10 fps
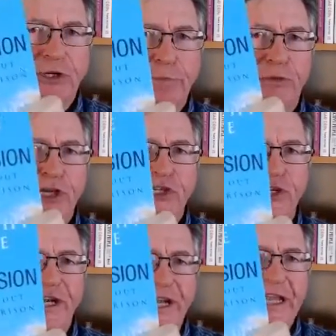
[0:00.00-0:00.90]
depression
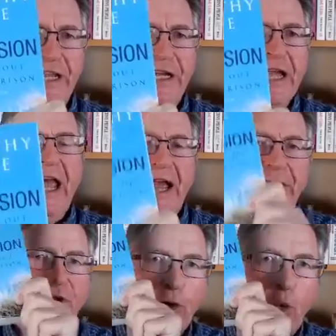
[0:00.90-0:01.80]
in here,
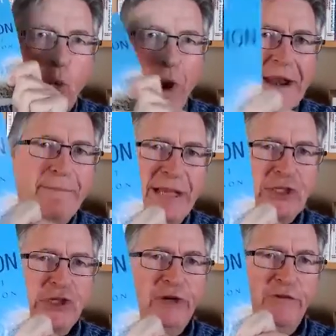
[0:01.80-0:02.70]
and not one
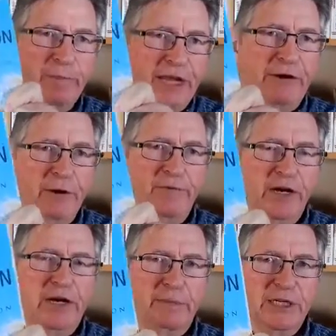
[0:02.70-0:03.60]
mention of the B group
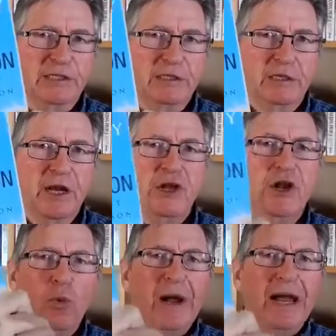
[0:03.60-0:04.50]
vitamins.
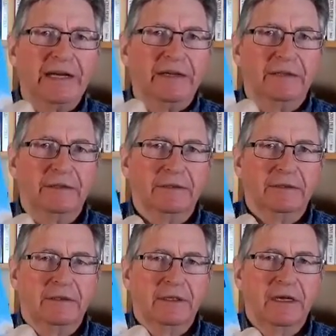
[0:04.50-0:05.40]
Not one.
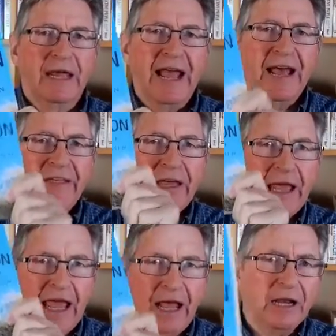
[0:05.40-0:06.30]
How the
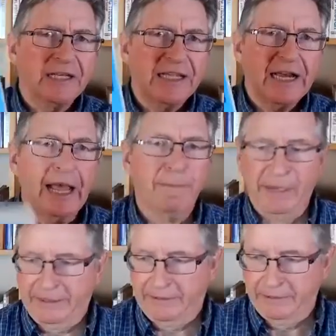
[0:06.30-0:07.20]
hell does that
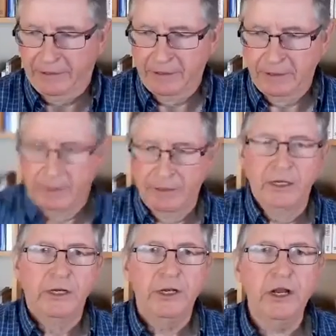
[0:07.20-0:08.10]
happen?
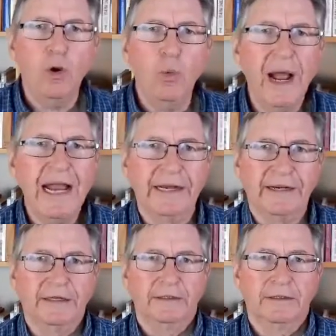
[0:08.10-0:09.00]
Not one.